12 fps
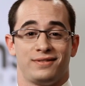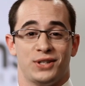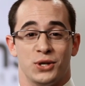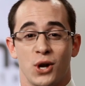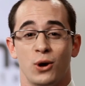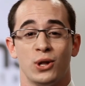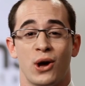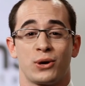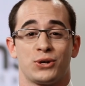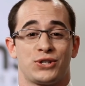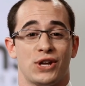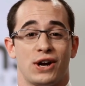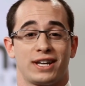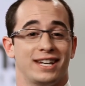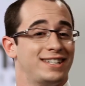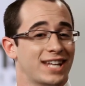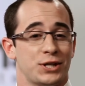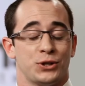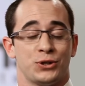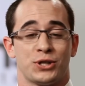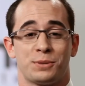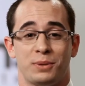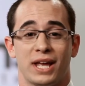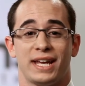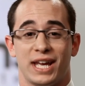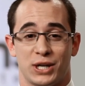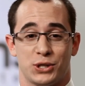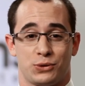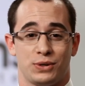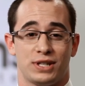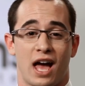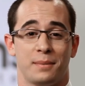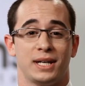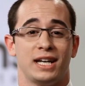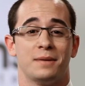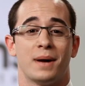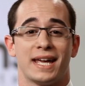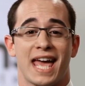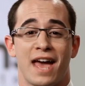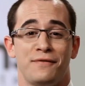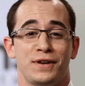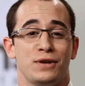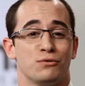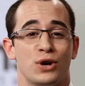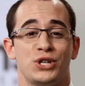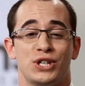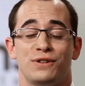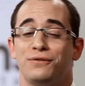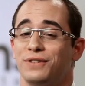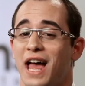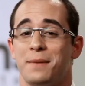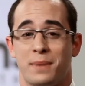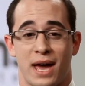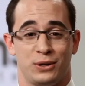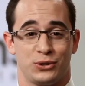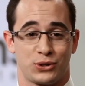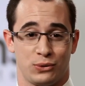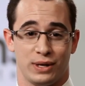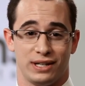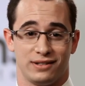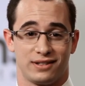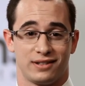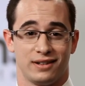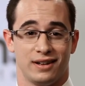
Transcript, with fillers: You're no longer stuck in a digital display industry dominated by heavy, rigid, flat panel screens.